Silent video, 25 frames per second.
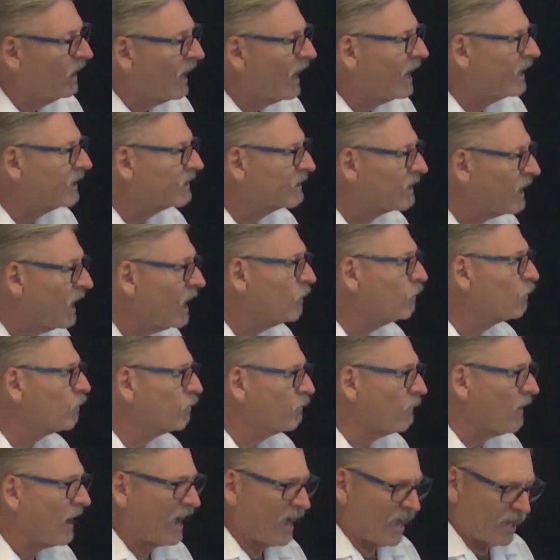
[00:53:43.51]
And God
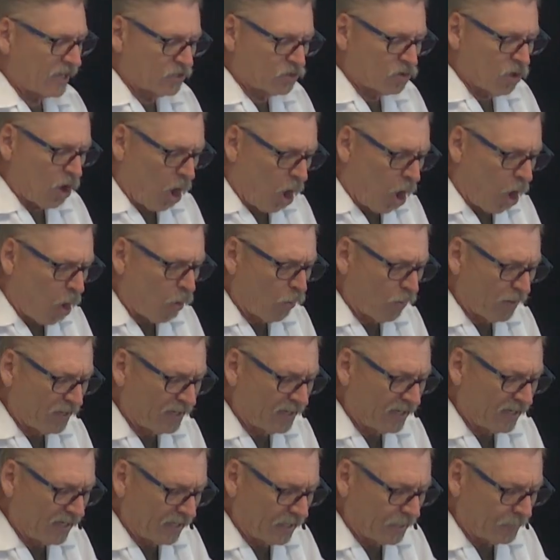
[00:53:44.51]
provides all we
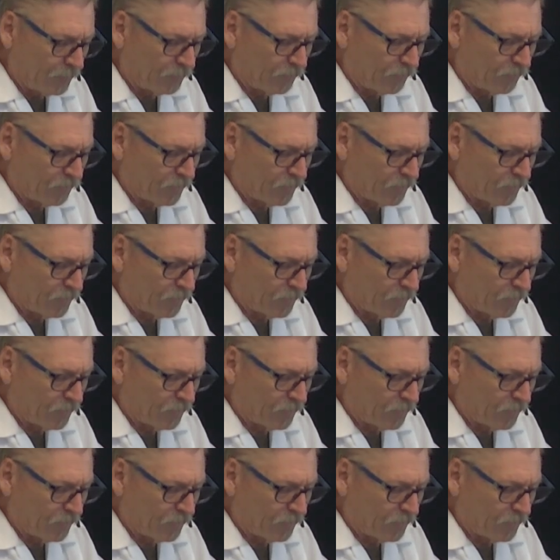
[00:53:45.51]
need.